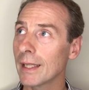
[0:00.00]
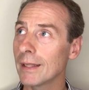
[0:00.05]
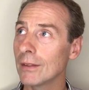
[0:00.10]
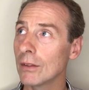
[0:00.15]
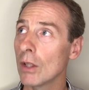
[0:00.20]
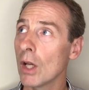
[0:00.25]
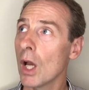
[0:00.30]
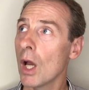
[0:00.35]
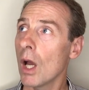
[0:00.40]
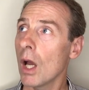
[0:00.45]

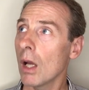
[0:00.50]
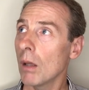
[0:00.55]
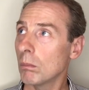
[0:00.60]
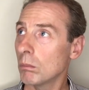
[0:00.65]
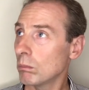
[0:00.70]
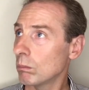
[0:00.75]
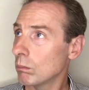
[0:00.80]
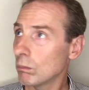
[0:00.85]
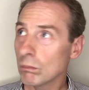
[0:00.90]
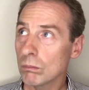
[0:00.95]
and
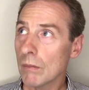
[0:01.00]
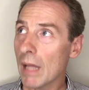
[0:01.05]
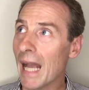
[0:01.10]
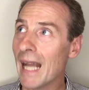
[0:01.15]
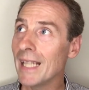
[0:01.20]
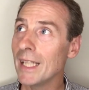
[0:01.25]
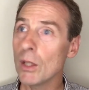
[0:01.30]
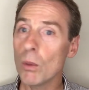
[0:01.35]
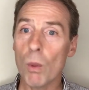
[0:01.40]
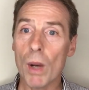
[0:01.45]

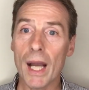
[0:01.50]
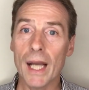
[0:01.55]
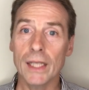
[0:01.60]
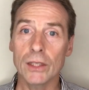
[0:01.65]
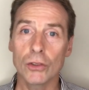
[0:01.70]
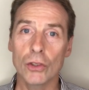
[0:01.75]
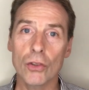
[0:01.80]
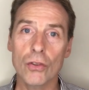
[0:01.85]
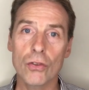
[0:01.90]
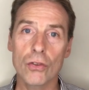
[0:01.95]

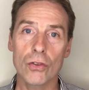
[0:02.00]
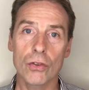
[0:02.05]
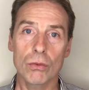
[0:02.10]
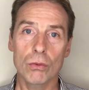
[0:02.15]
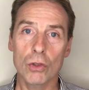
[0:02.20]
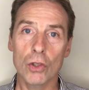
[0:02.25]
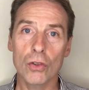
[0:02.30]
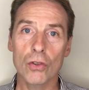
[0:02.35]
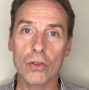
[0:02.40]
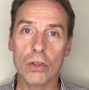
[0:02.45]
anywhere,
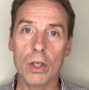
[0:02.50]
just